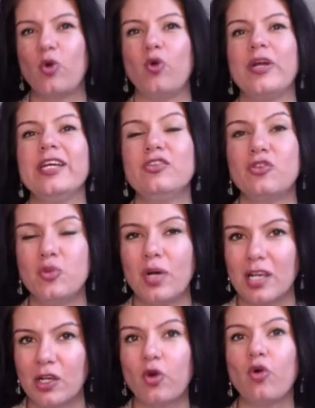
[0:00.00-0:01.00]
going
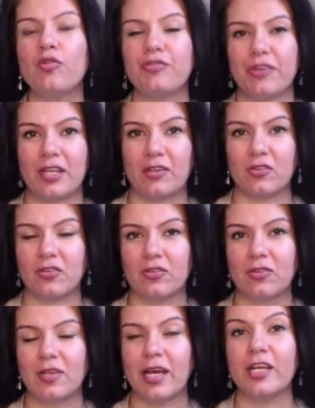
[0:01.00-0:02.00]
through a low
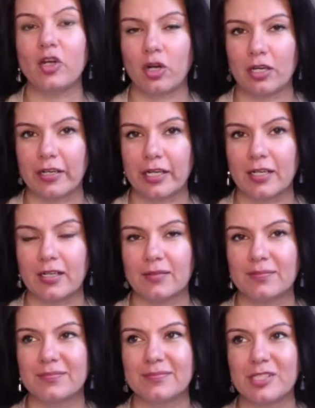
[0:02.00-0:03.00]
phase in your career.
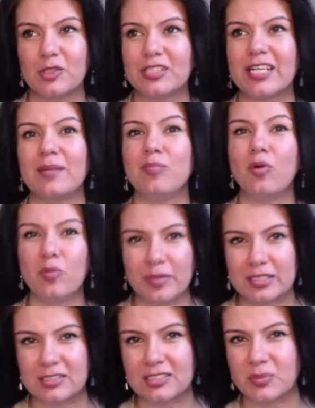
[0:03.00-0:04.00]
You know, there are
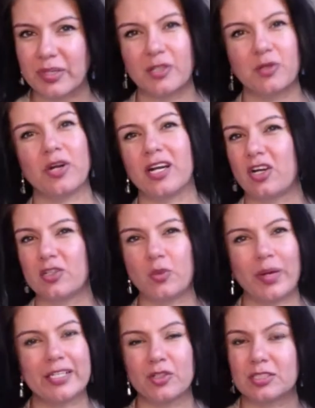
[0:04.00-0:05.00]
moments where you are not
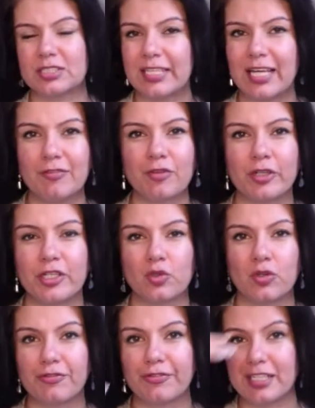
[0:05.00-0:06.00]
quite yourself or you
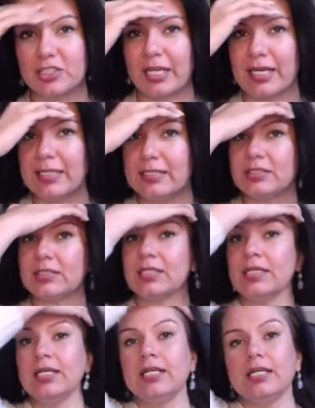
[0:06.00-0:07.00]
don't feel challenged.
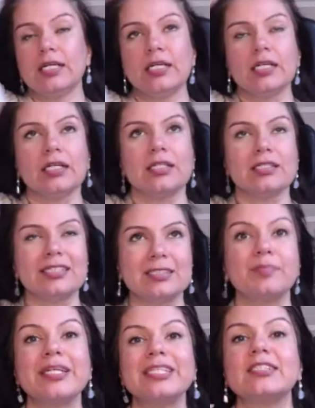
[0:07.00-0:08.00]
There's
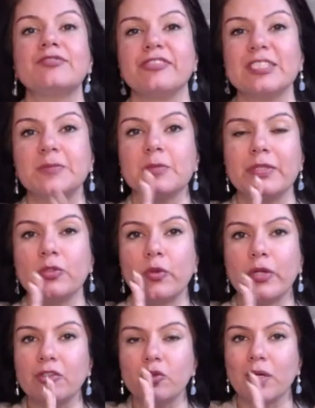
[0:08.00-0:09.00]
a big difference between
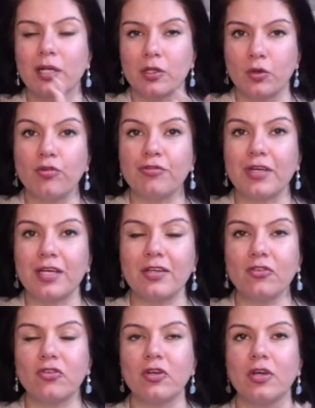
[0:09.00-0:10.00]
going through a low
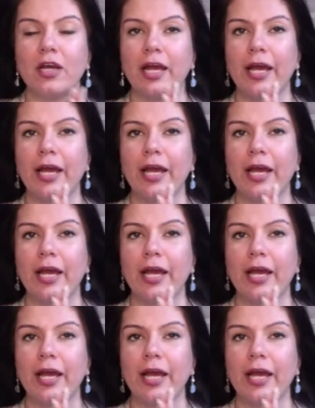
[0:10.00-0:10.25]
phase